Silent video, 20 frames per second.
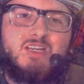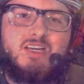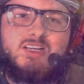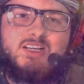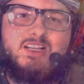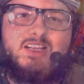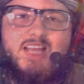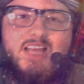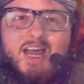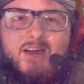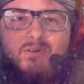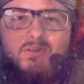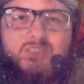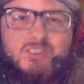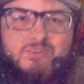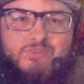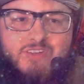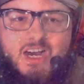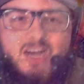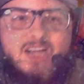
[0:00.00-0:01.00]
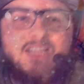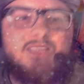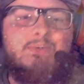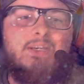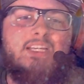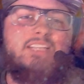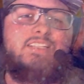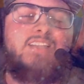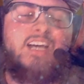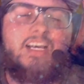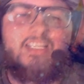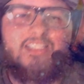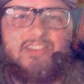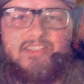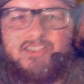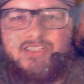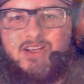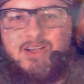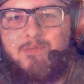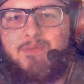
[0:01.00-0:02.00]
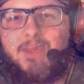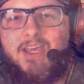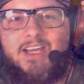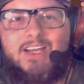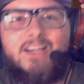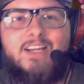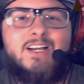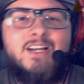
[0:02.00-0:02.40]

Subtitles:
clouds of cosmic dust or something.